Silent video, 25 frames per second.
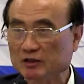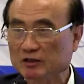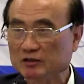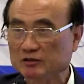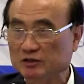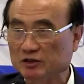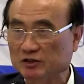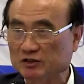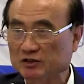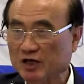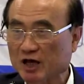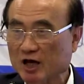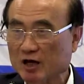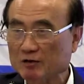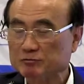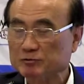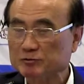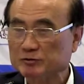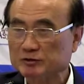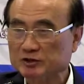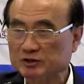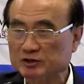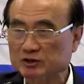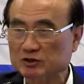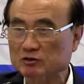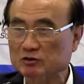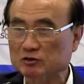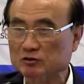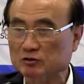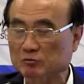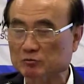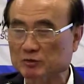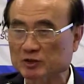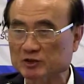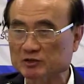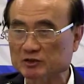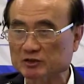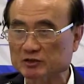The cap sequence of
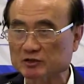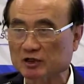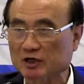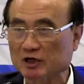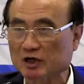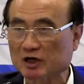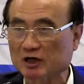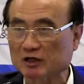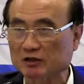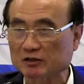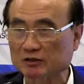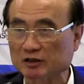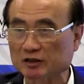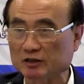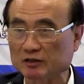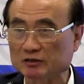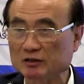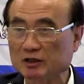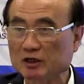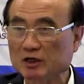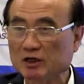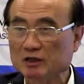messenger RNA